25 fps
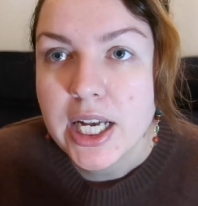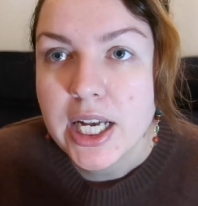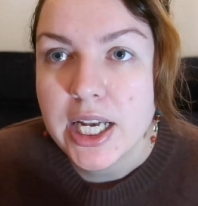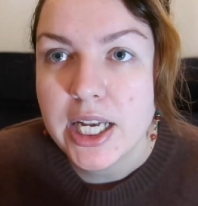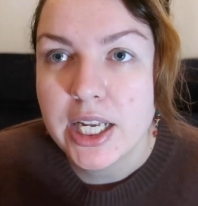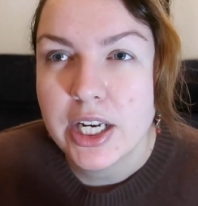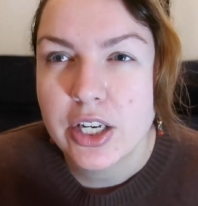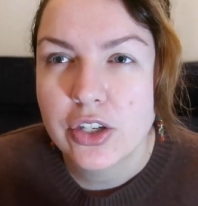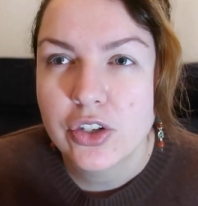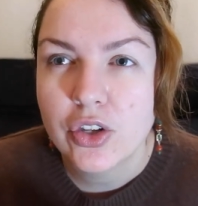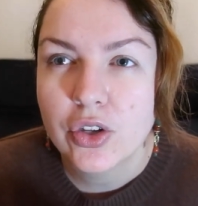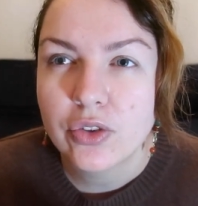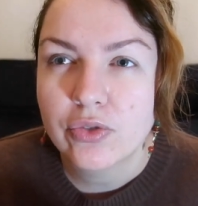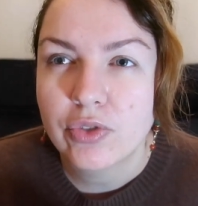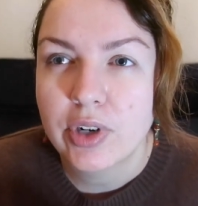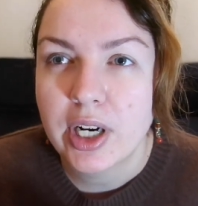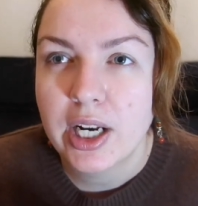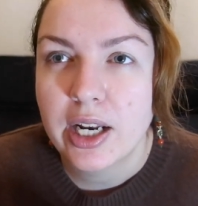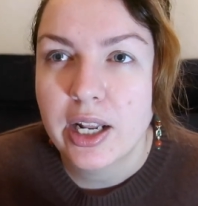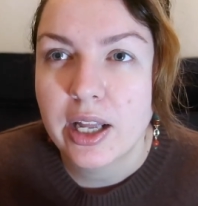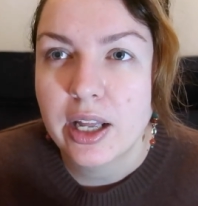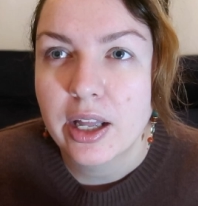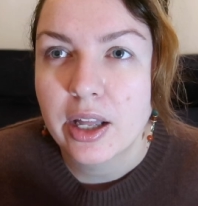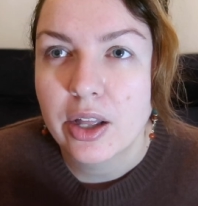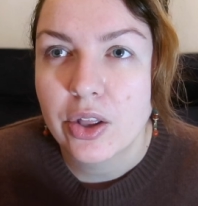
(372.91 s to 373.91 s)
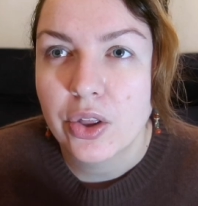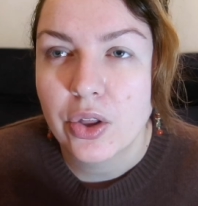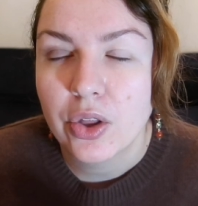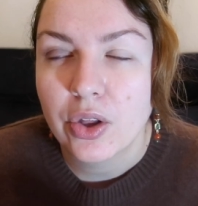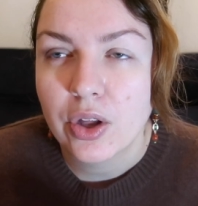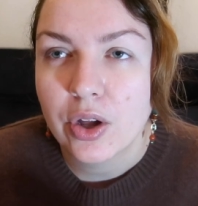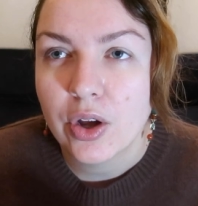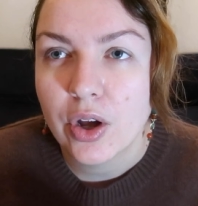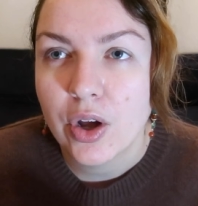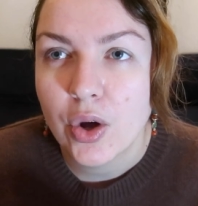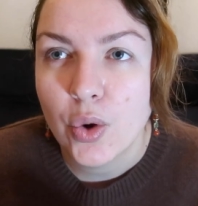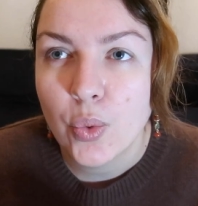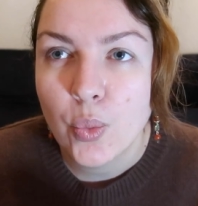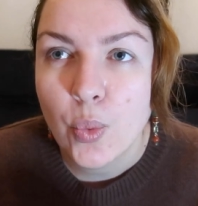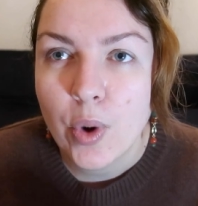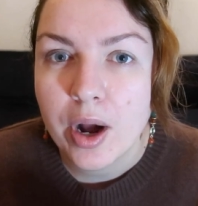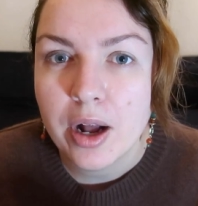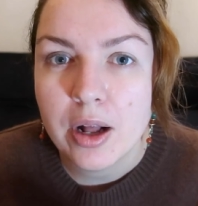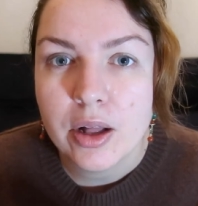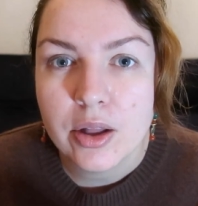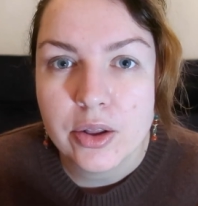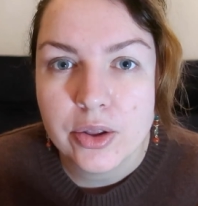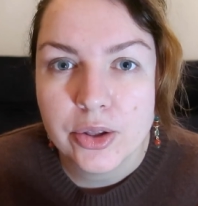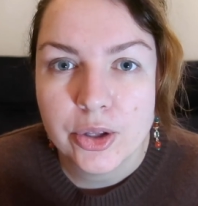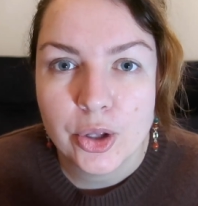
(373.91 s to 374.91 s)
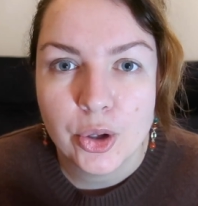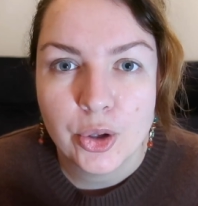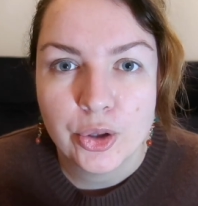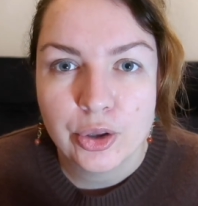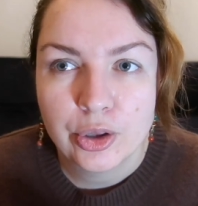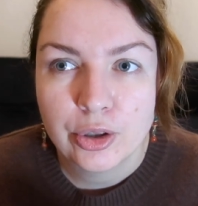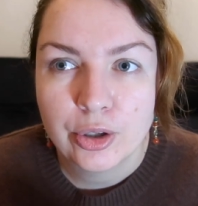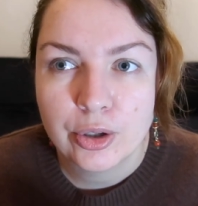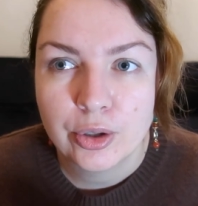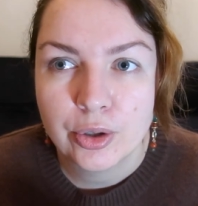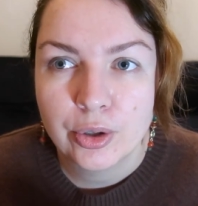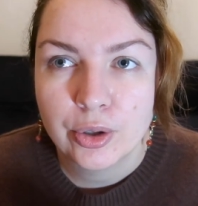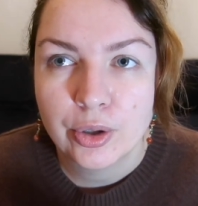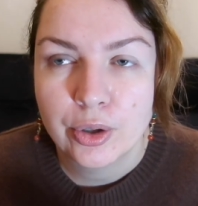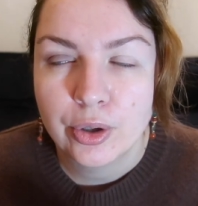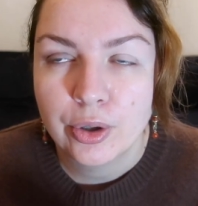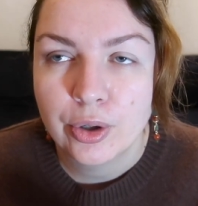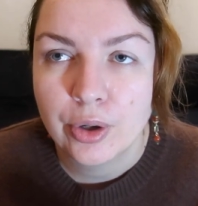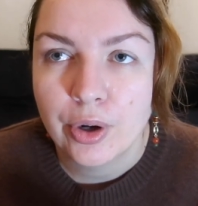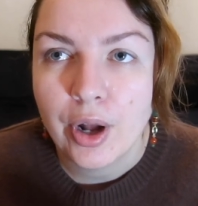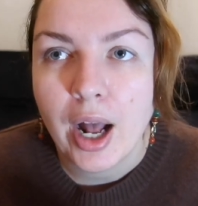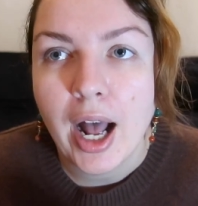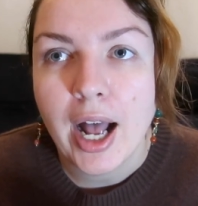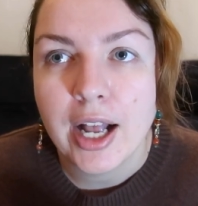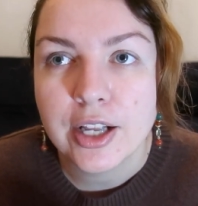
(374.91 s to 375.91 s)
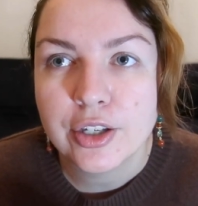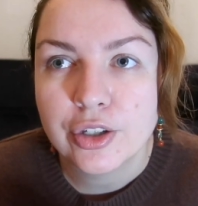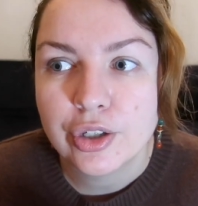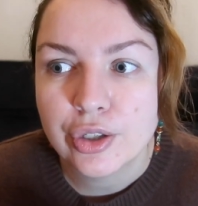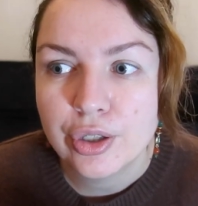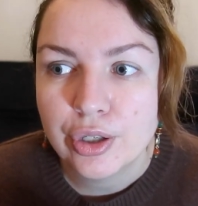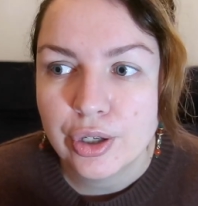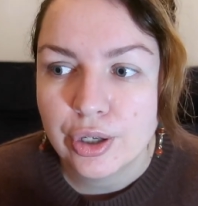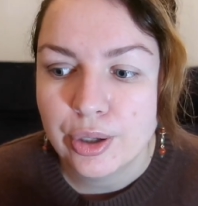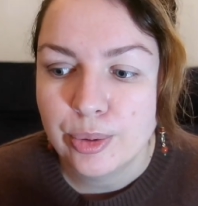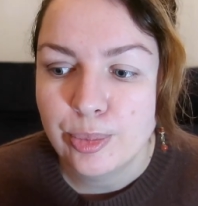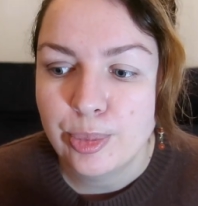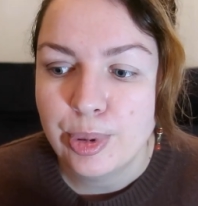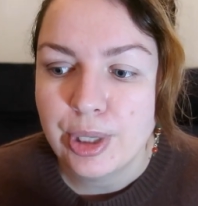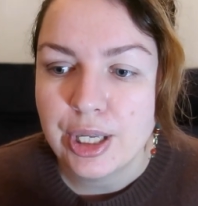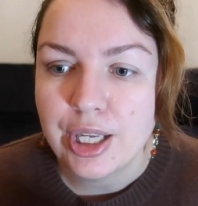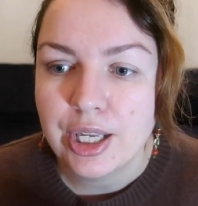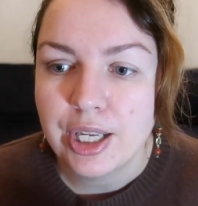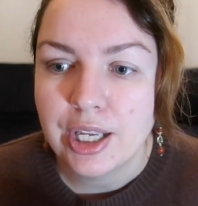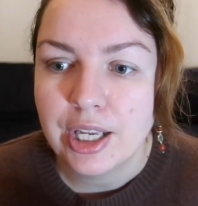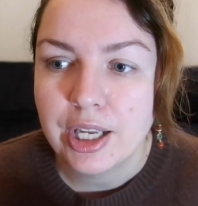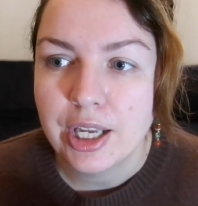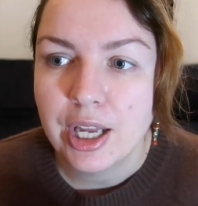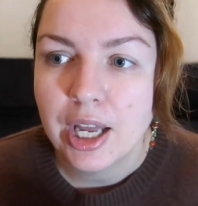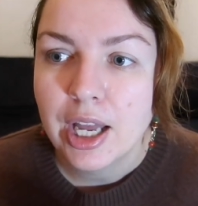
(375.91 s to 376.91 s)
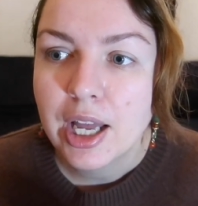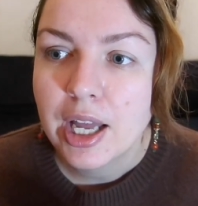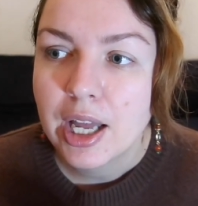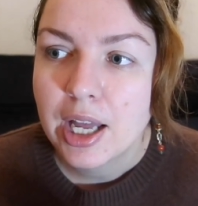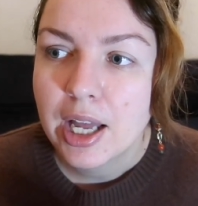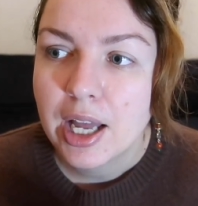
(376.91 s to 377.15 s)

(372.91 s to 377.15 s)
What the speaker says: It is not really well thought through as to be